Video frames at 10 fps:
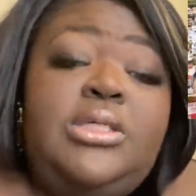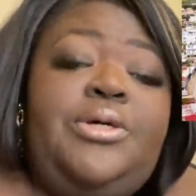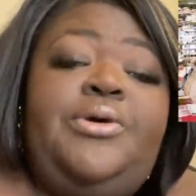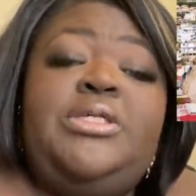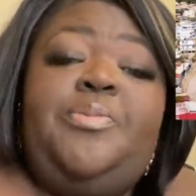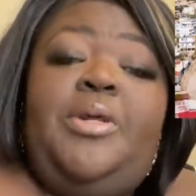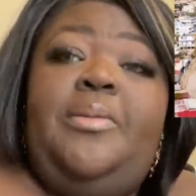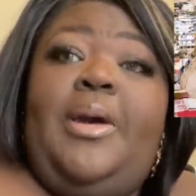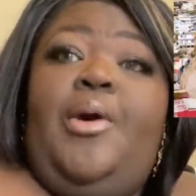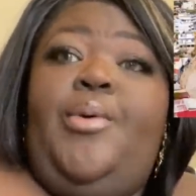So it's been
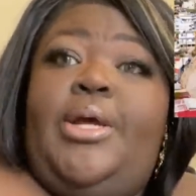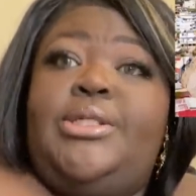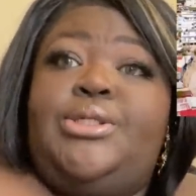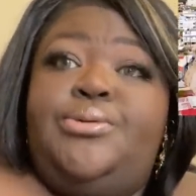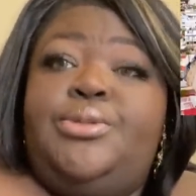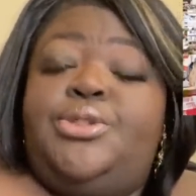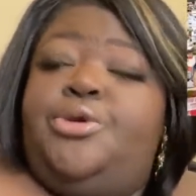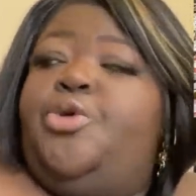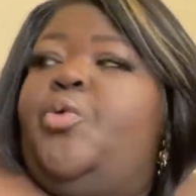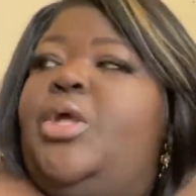about, what, 2 to
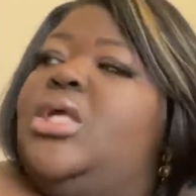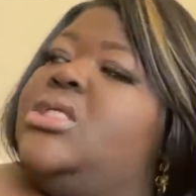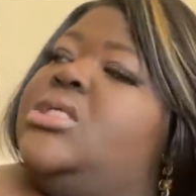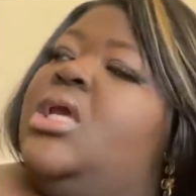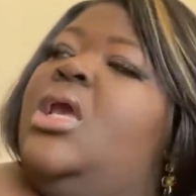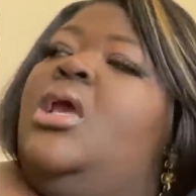3 weeks.